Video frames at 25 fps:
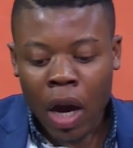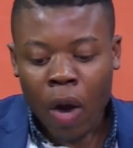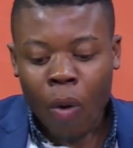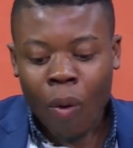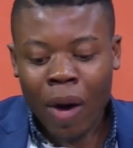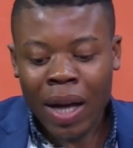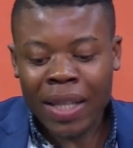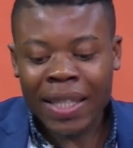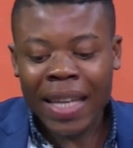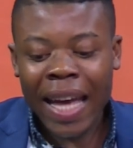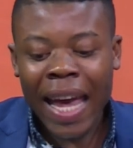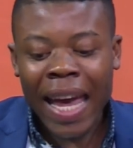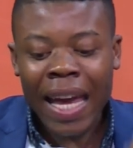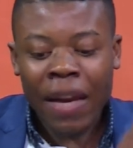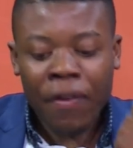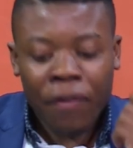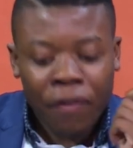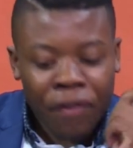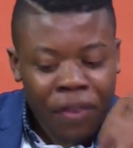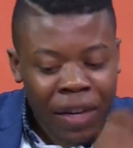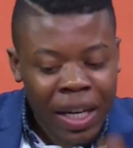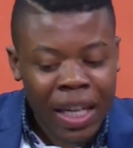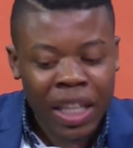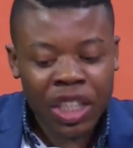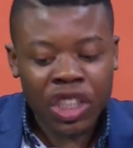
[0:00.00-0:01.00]
was a
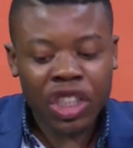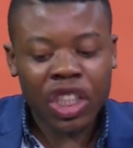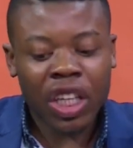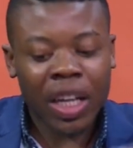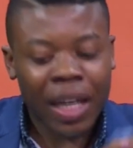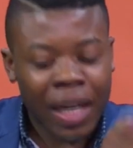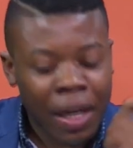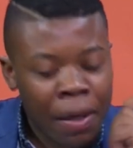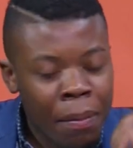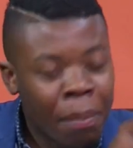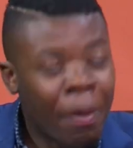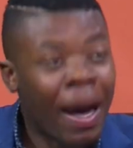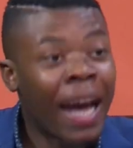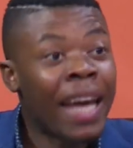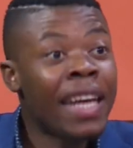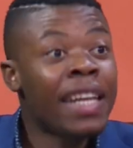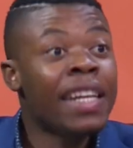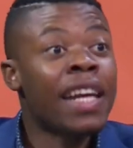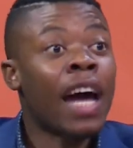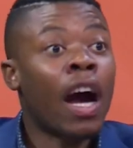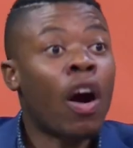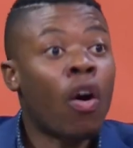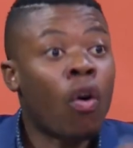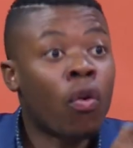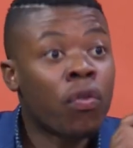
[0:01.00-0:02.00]
fresh
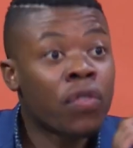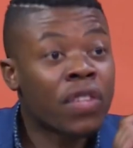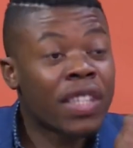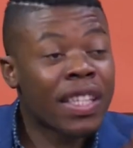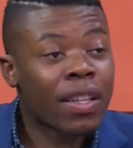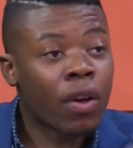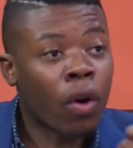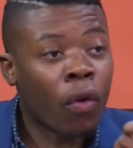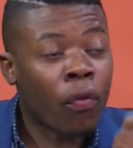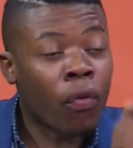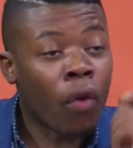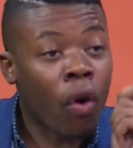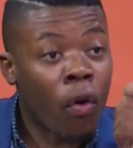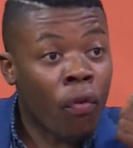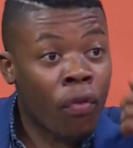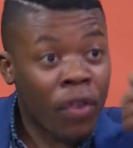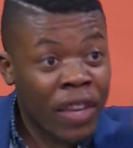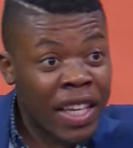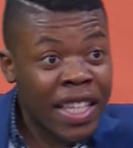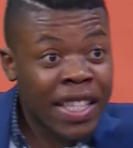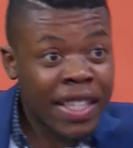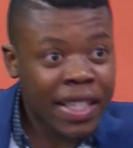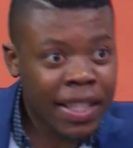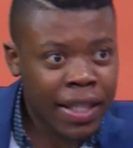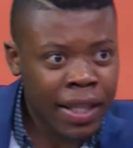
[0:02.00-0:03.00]
reminder of
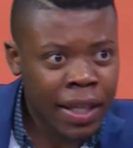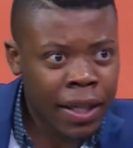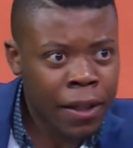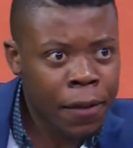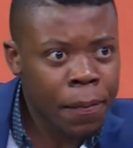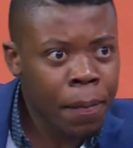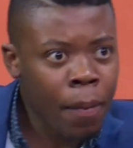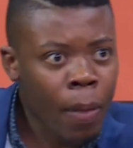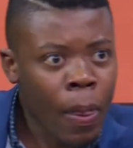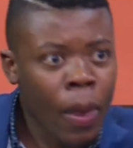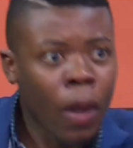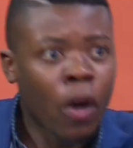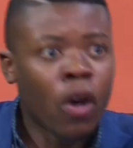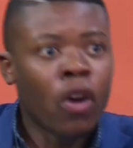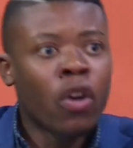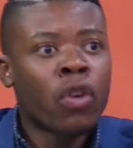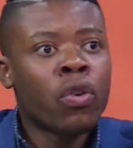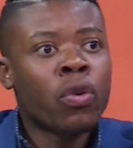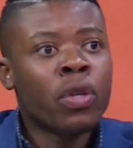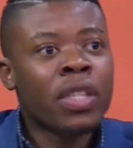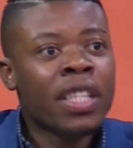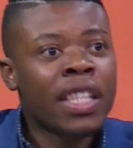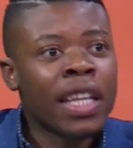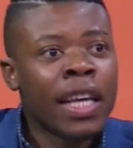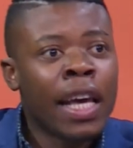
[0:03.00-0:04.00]
his sin.
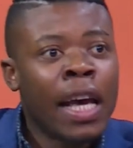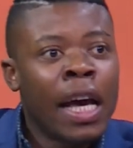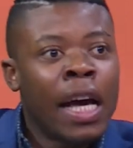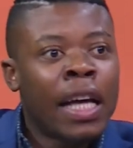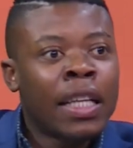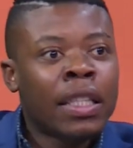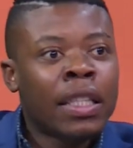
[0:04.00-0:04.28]
You see,